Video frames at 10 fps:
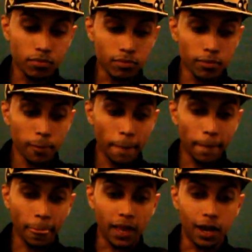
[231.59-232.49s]

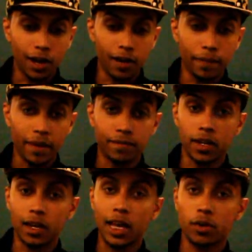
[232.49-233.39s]
I've
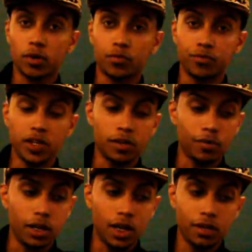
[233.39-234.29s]
done a lot of work with Rico
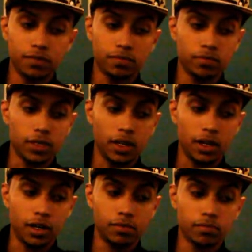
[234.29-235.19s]
Love,
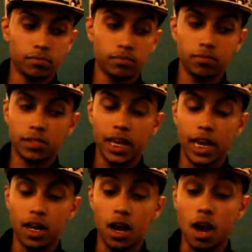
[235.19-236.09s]

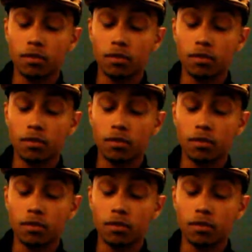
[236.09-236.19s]
and